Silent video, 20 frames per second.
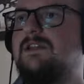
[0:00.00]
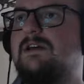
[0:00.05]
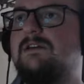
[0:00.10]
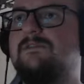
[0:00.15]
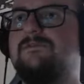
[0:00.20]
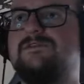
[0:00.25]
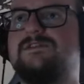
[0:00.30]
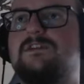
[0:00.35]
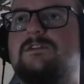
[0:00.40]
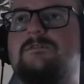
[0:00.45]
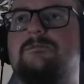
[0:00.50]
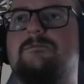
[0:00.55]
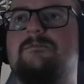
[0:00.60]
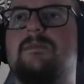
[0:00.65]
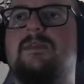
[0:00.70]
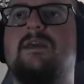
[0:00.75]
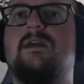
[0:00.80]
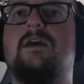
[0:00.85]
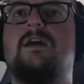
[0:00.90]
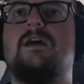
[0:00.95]
enough.
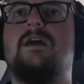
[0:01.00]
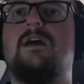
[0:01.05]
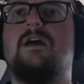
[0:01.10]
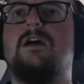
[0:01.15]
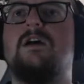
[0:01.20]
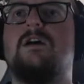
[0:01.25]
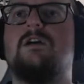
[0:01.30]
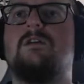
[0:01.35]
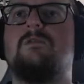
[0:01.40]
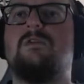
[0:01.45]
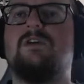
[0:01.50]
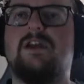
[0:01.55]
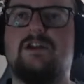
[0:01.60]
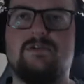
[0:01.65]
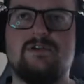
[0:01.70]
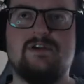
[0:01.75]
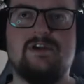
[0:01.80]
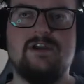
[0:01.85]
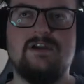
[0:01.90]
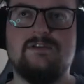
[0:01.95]
So what
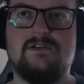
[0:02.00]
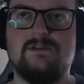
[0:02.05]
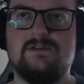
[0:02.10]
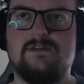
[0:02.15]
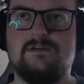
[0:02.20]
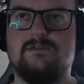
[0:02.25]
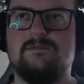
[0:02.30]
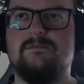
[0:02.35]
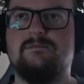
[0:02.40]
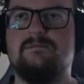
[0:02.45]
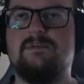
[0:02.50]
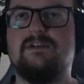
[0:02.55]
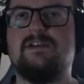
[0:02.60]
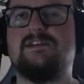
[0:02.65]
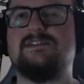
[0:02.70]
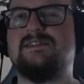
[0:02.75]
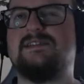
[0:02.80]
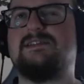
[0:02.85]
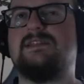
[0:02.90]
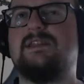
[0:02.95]
are we going to do?
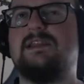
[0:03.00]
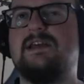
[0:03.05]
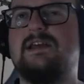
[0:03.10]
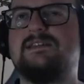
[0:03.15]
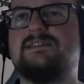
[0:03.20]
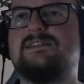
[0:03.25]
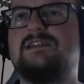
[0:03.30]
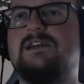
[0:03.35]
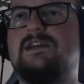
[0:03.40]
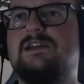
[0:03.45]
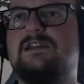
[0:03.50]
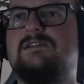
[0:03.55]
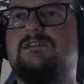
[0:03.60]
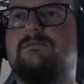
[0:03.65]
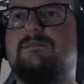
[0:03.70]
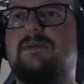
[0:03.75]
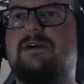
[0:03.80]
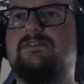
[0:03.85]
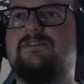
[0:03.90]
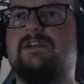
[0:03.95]
Because it is going
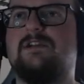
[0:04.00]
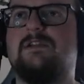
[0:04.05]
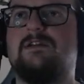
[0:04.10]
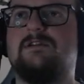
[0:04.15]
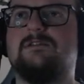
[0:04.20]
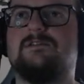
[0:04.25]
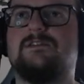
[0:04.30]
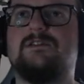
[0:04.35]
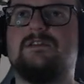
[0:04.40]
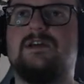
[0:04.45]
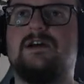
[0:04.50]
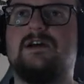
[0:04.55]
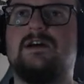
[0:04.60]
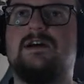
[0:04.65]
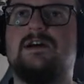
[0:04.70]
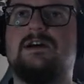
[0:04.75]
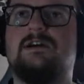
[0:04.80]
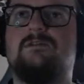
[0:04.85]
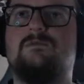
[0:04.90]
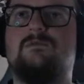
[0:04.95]
to matter a lot.
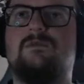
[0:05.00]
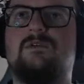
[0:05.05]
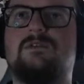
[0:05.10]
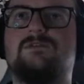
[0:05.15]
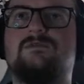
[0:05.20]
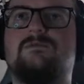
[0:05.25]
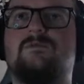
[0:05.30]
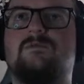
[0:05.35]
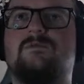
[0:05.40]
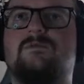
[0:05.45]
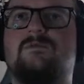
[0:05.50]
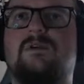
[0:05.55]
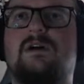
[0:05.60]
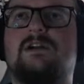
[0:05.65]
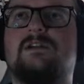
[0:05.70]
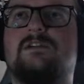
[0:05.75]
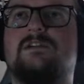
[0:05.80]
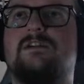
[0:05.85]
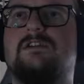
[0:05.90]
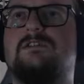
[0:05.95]
What
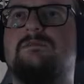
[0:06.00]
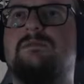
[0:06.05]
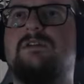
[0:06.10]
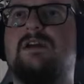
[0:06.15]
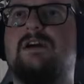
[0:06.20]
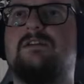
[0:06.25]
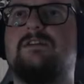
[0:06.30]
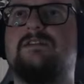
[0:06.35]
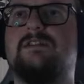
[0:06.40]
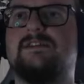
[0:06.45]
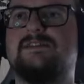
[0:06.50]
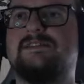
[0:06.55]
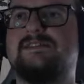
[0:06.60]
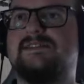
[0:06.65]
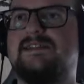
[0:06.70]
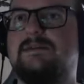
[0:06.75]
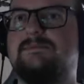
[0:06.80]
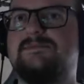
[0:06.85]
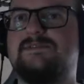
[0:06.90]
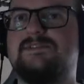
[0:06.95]
are going to be our next
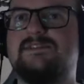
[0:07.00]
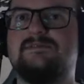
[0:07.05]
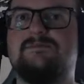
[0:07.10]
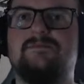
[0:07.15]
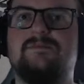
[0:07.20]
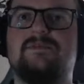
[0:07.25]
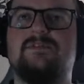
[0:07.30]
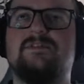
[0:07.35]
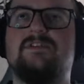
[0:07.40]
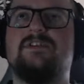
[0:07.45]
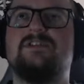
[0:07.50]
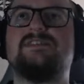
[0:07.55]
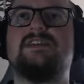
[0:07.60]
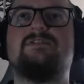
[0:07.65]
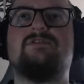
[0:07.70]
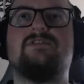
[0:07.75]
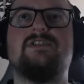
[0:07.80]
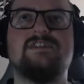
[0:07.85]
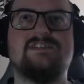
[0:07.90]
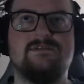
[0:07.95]
steps? There's
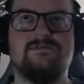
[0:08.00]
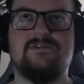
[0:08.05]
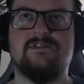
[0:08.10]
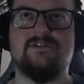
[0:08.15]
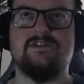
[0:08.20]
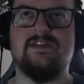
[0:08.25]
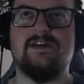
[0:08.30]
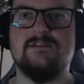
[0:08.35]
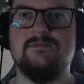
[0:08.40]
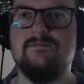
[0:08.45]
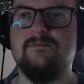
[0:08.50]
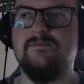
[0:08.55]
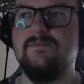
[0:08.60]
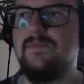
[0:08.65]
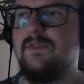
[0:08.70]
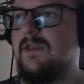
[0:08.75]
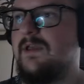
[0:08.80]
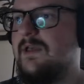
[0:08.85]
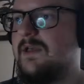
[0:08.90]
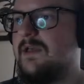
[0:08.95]
a reason for that.
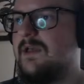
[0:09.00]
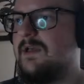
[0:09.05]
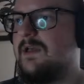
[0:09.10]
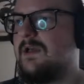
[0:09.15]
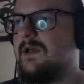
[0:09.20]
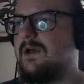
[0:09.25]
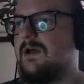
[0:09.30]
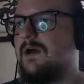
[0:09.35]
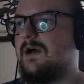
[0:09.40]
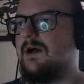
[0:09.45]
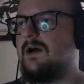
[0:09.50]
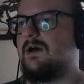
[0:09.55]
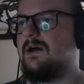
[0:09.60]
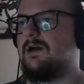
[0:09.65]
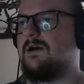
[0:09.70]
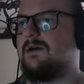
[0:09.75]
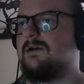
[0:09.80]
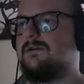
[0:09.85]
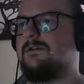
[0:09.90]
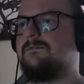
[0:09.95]

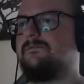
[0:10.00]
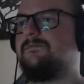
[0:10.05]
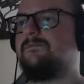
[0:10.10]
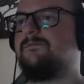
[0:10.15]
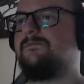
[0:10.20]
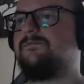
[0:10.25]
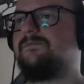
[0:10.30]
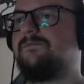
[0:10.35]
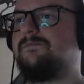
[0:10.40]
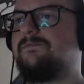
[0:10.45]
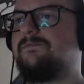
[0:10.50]
I'm